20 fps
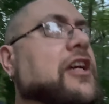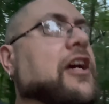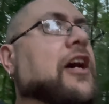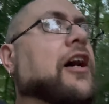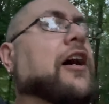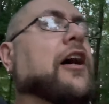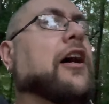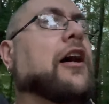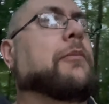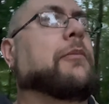
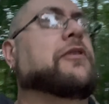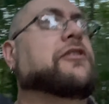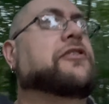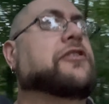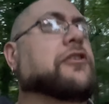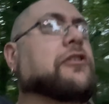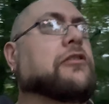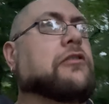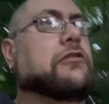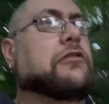
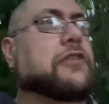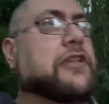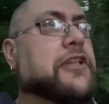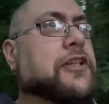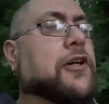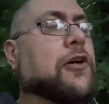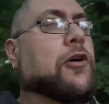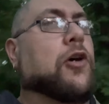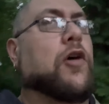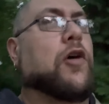until
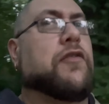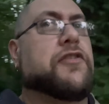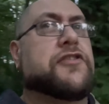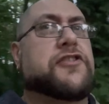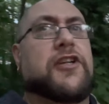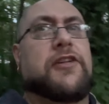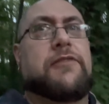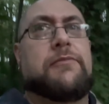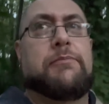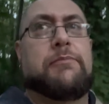all of a
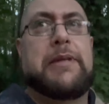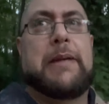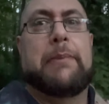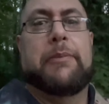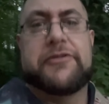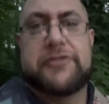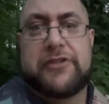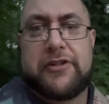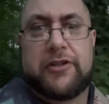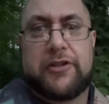sudden
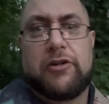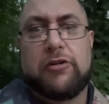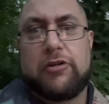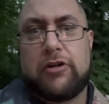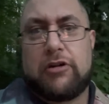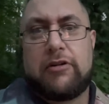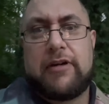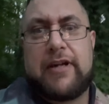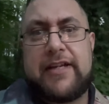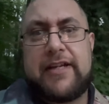people start going
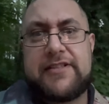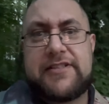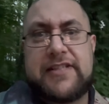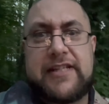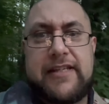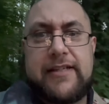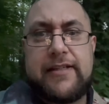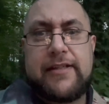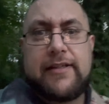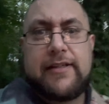
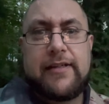crazy,